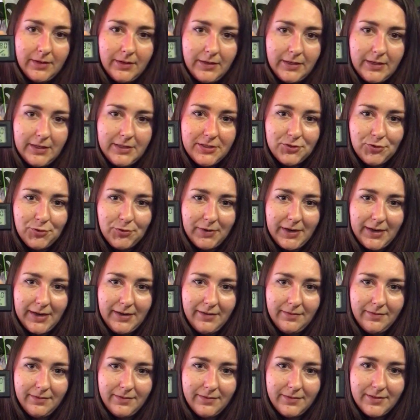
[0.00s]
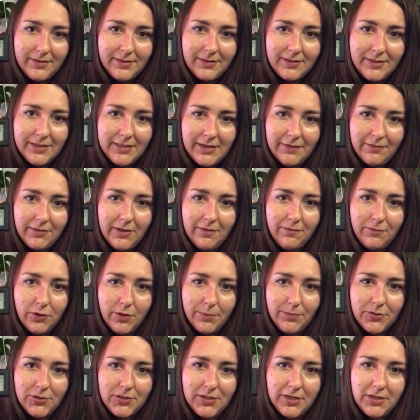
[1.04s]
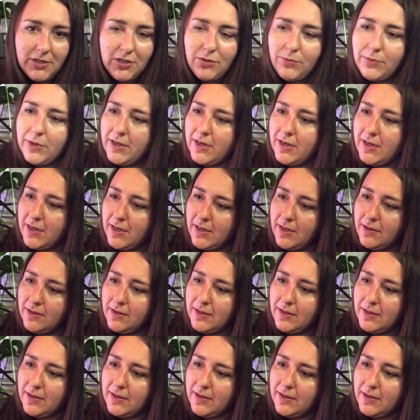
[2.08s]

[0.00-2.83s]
is great. 74% humidity.